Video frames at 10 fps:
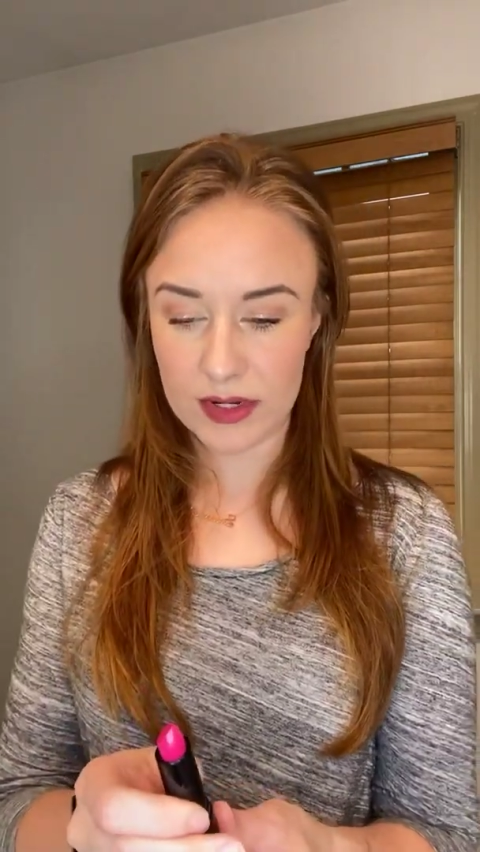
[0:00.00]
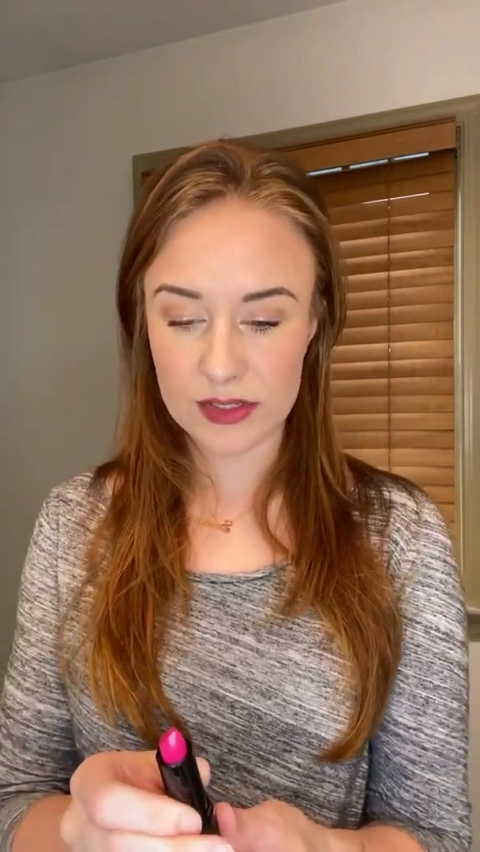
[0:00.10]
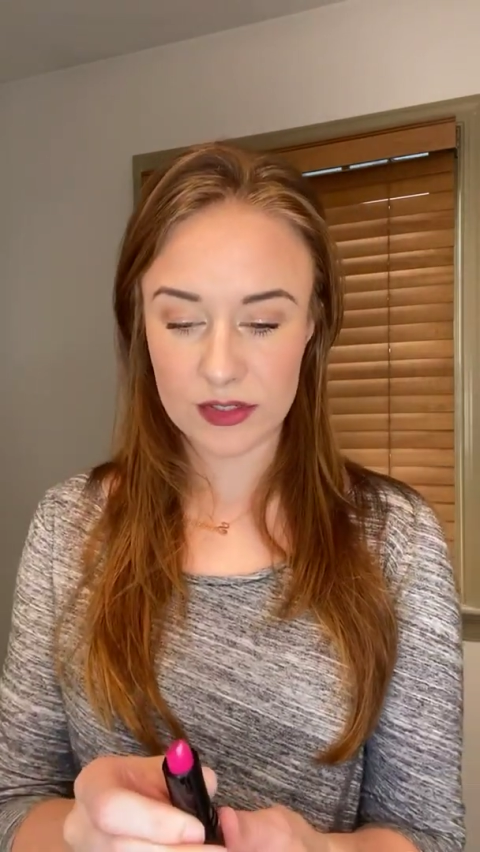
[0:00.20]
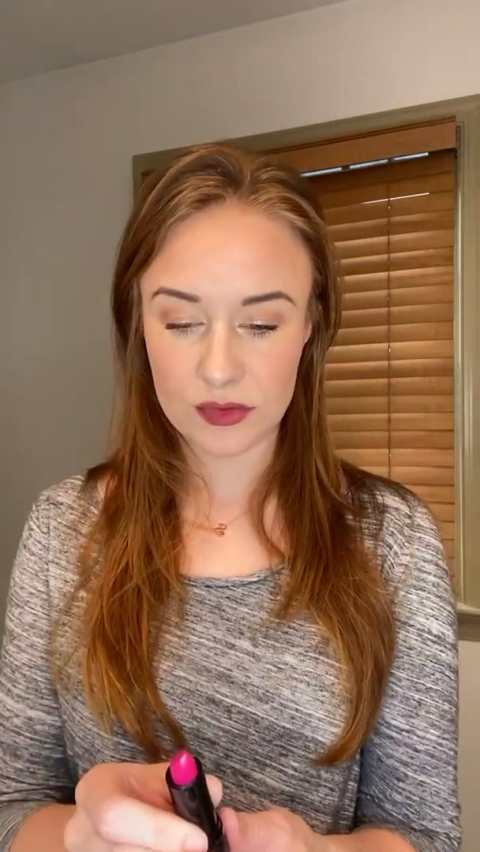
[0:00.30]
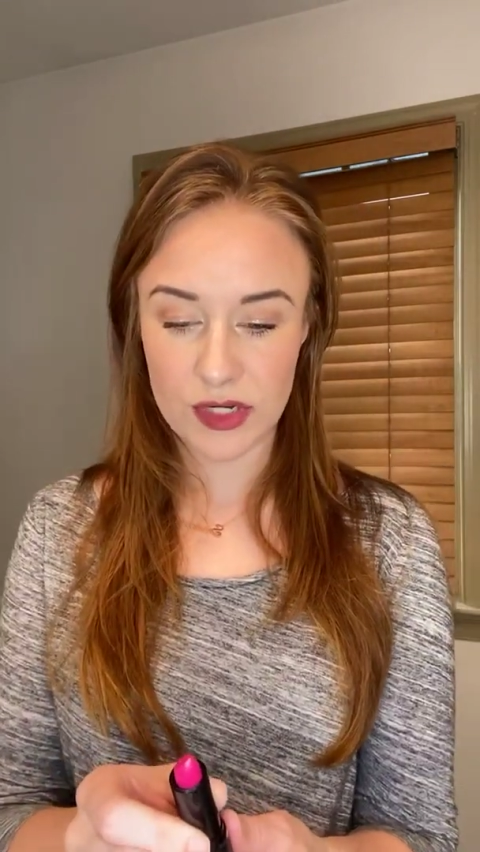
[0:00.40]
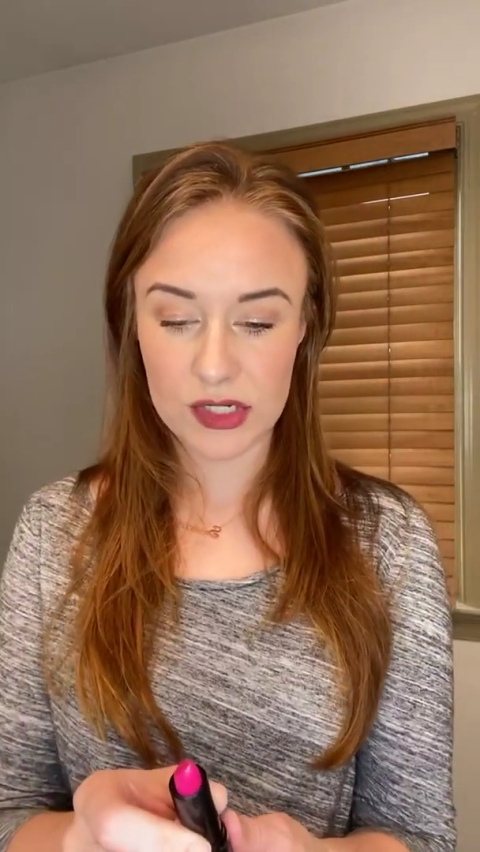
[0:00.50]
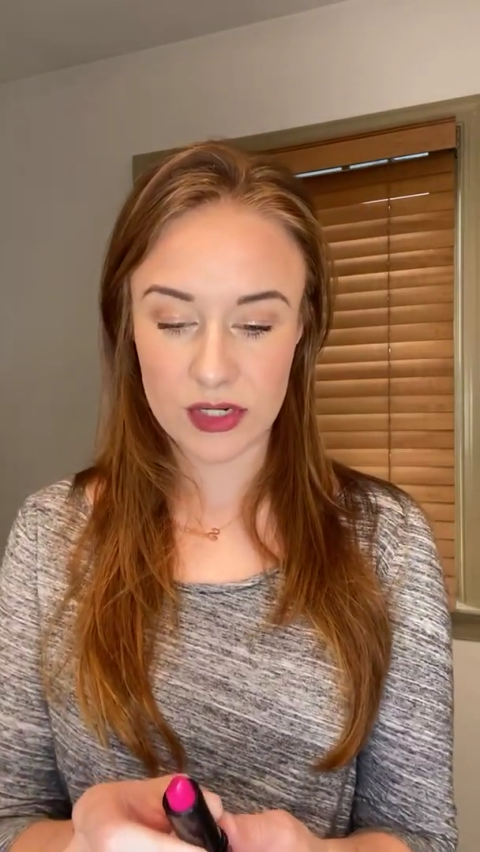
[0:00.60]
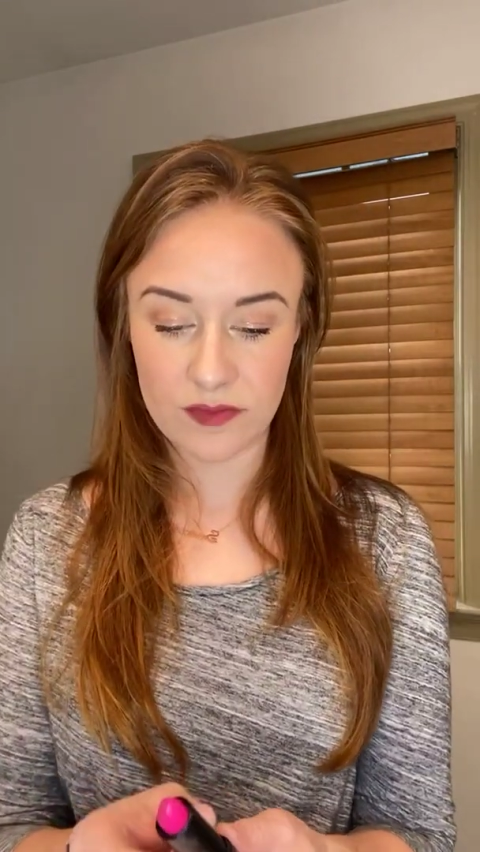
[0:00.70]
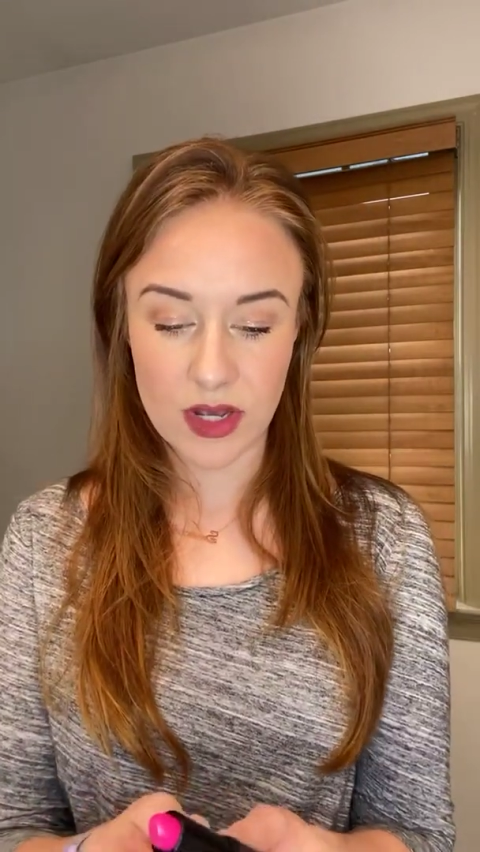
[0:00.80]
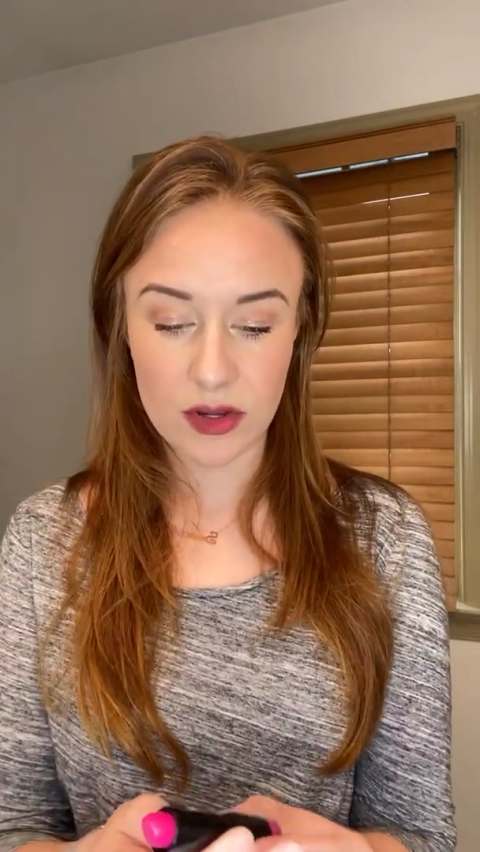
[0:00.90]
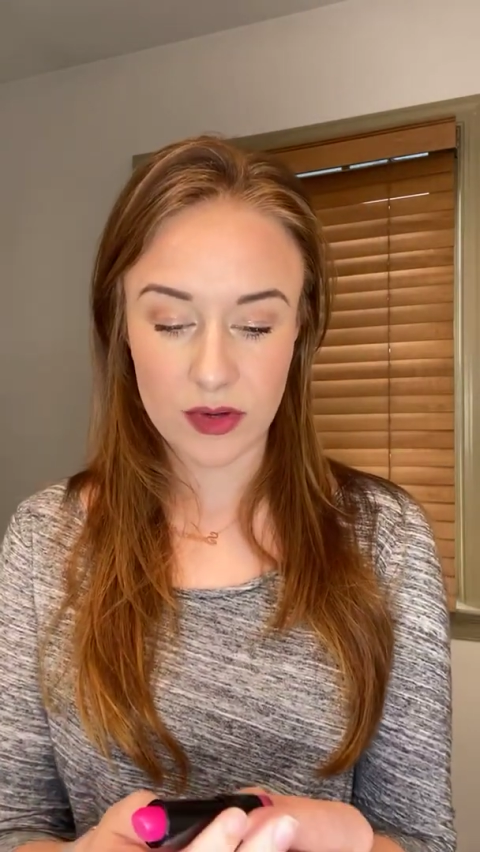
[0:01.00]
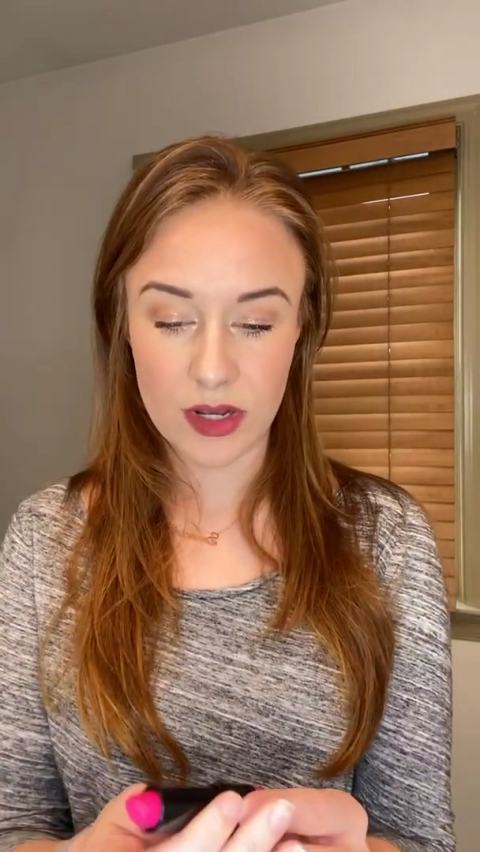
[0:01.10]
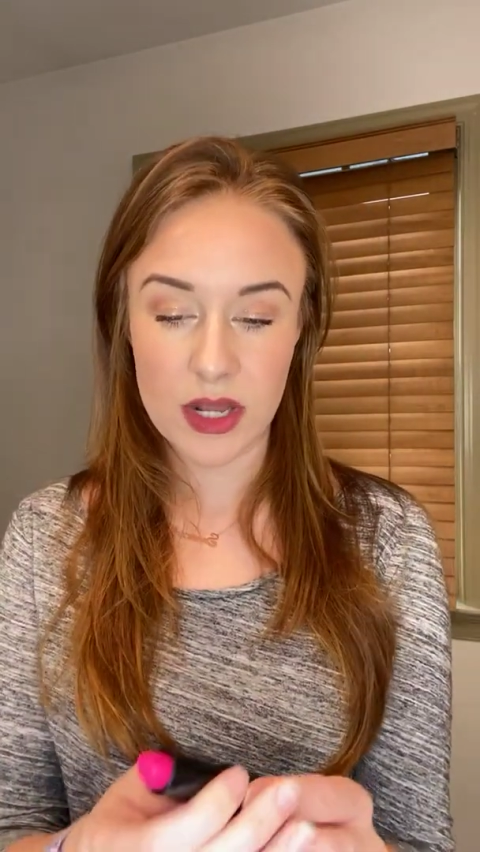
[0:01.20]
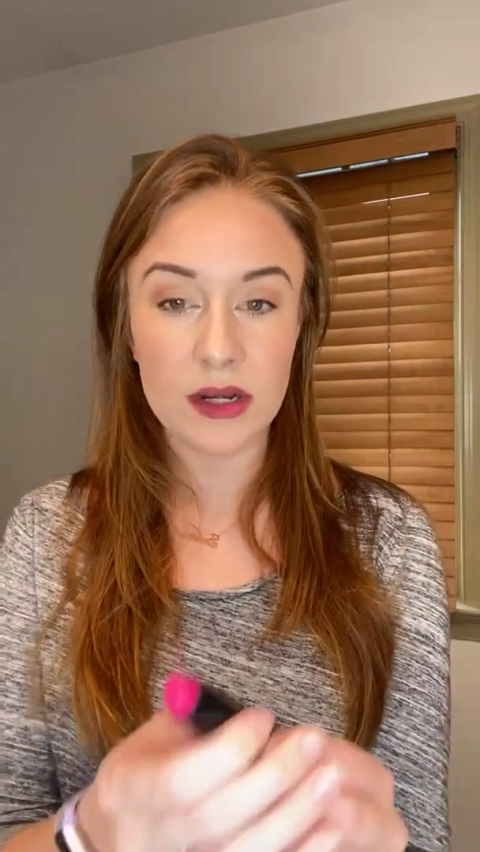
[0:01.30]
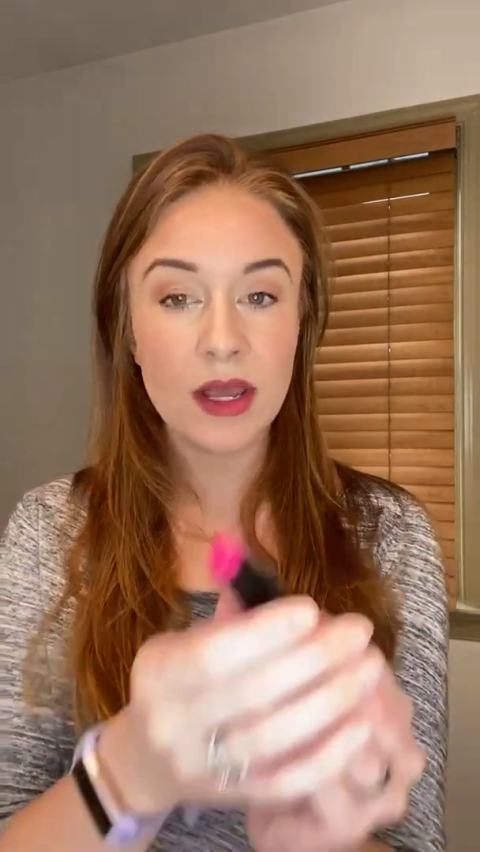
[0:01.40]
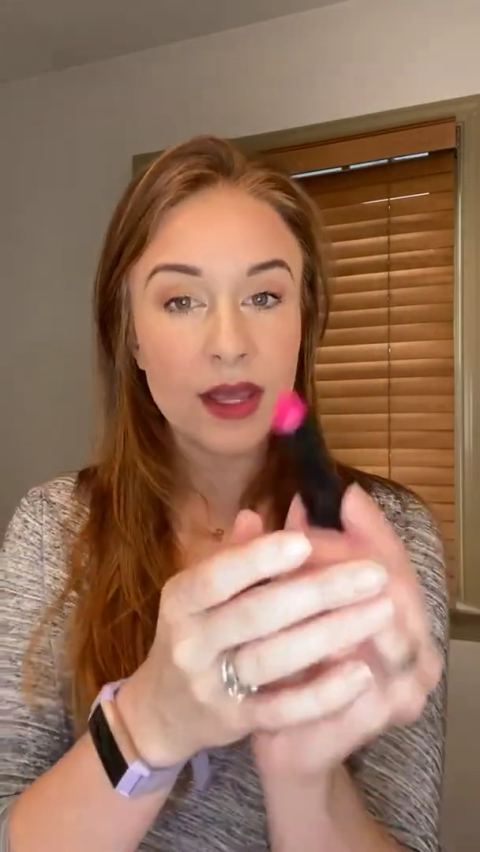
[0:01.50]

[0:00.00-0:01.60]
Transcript: situation I've got going on.